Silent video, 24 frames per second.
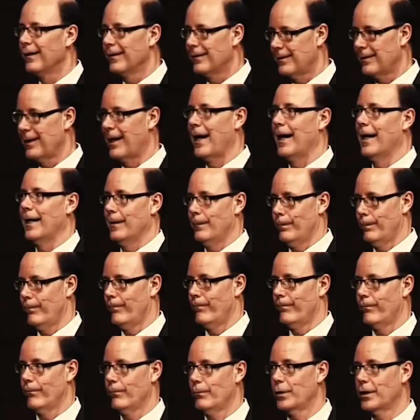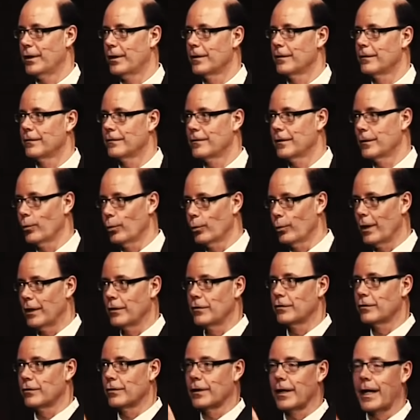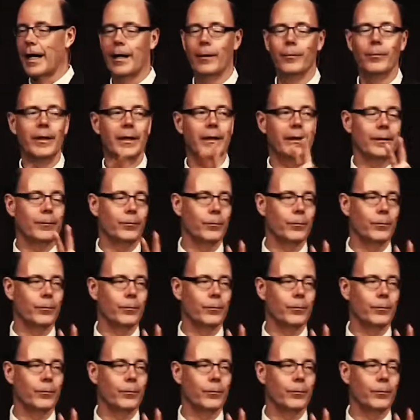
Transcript: time because they were registering how many